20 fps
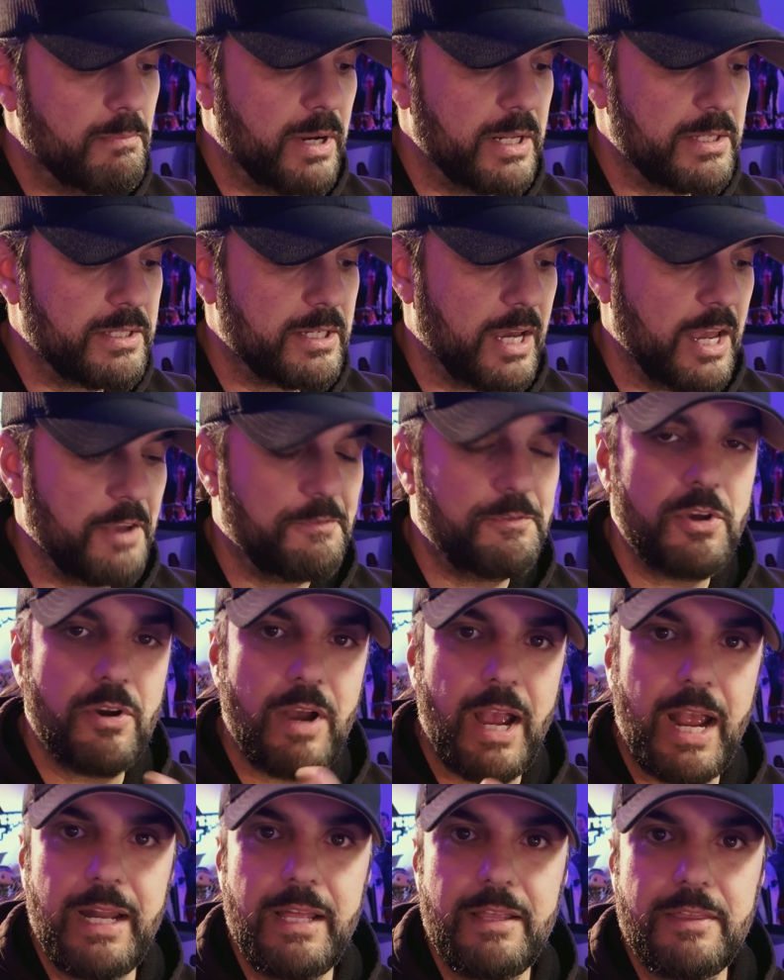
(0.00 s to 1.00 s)
But if
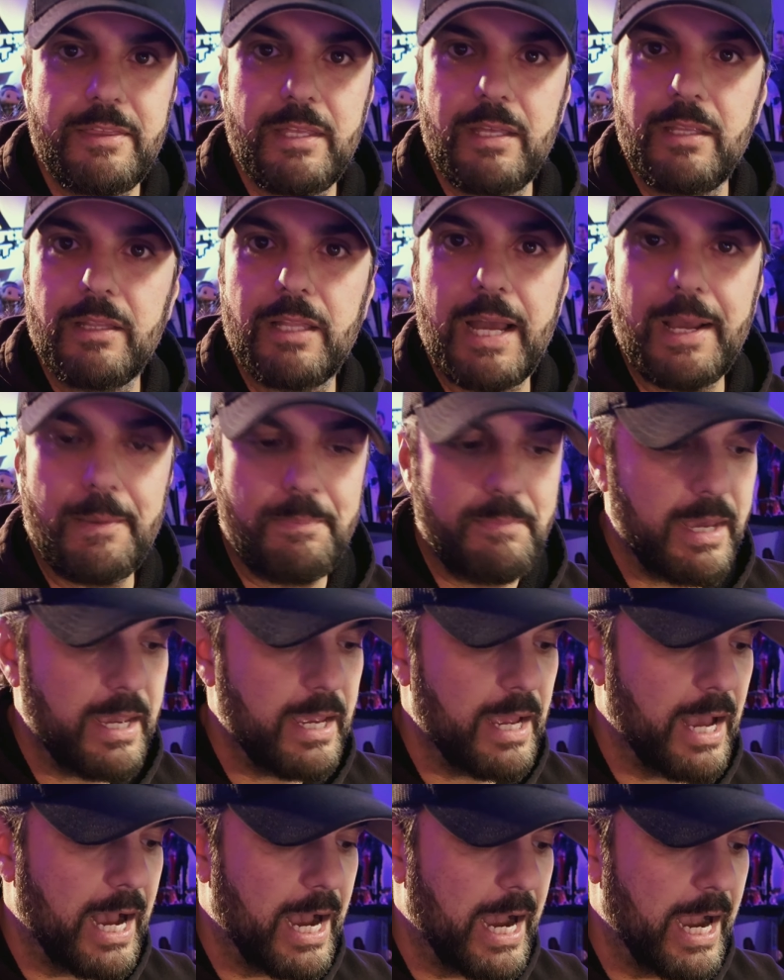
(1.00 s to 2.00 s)
you're anything like
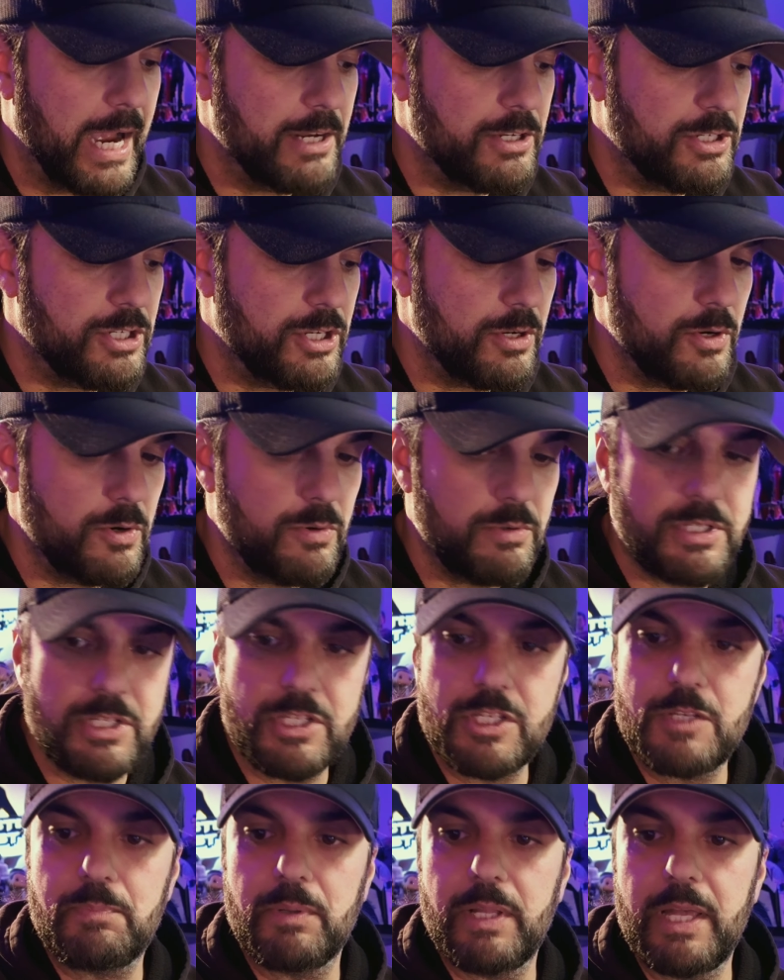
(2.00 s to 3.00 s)
me, I do
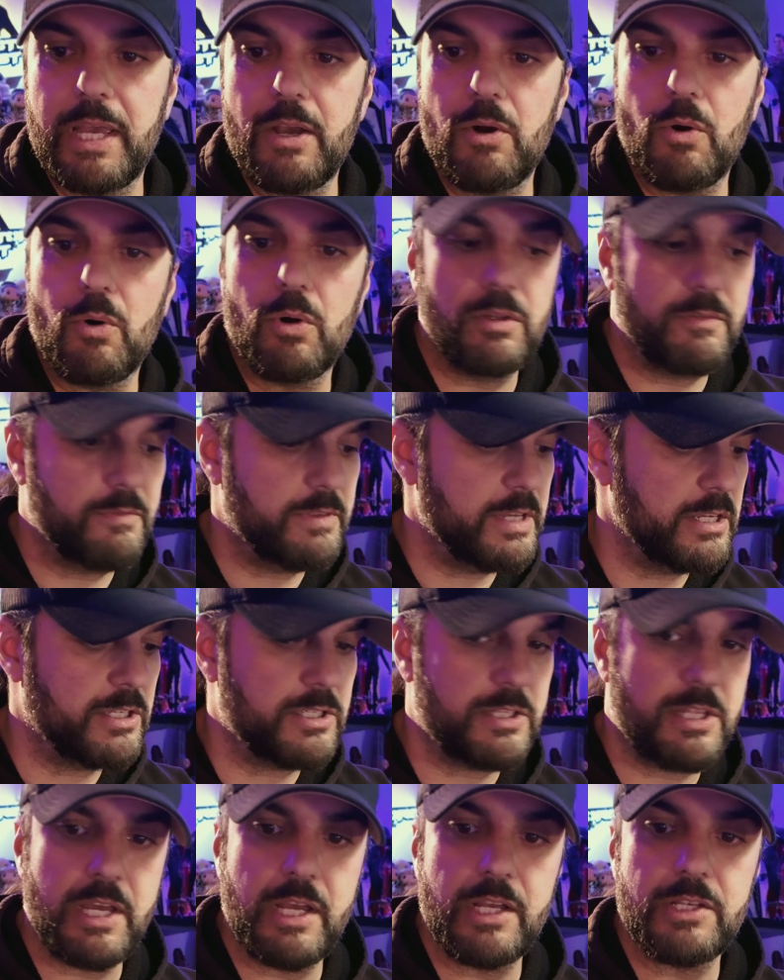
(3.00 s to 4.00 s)
display all of
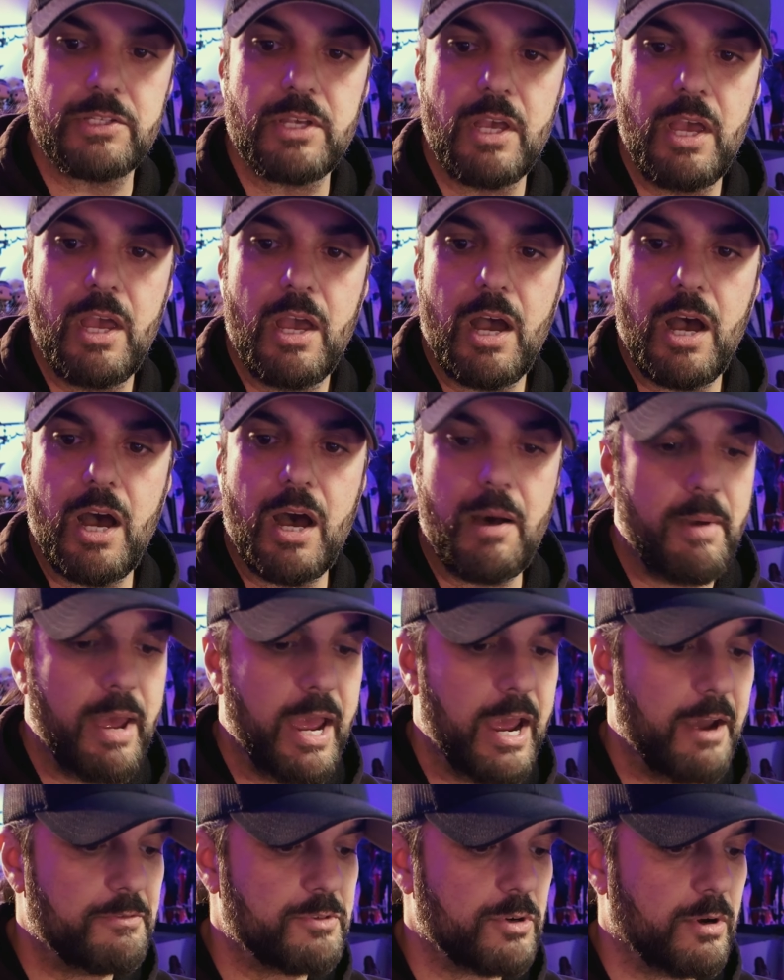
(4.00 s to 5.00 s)
these things
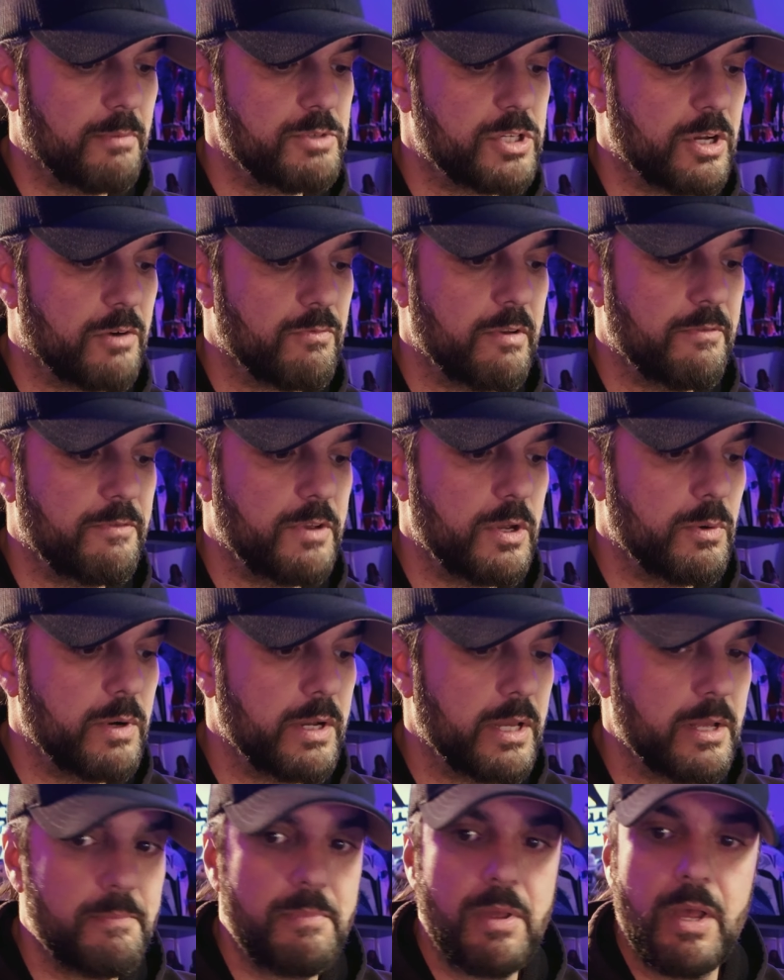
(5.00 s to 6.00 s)
after I'm done
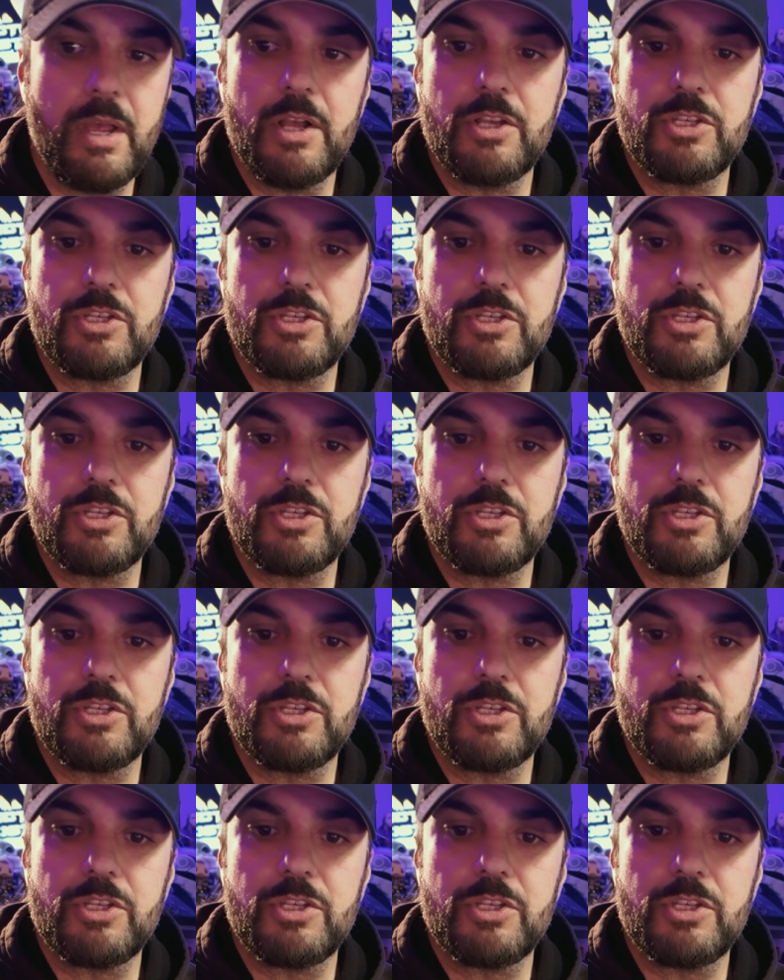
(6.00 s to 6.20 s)
reviewing them.